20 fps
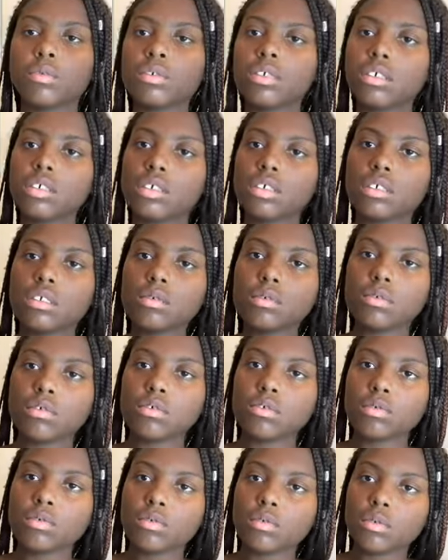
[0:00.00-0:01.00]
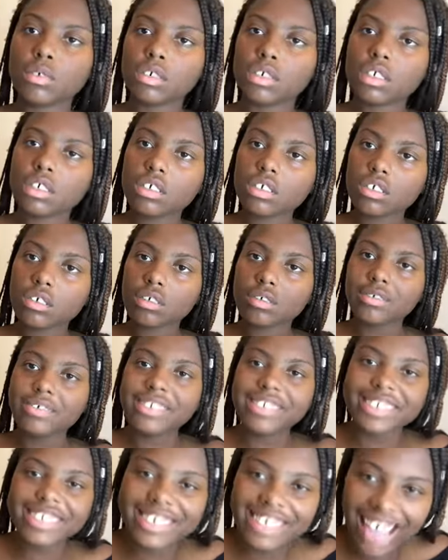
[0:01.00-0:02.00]
What the hell are you
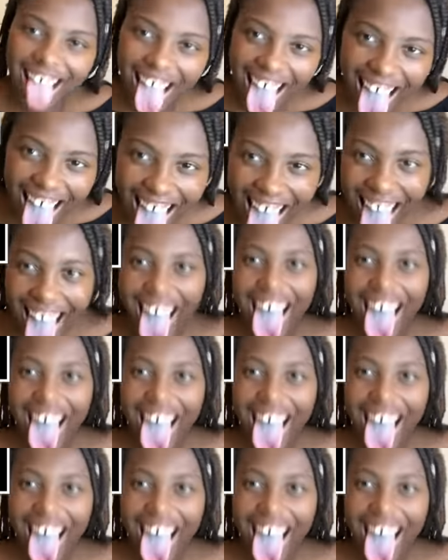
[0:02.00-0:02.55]
doing,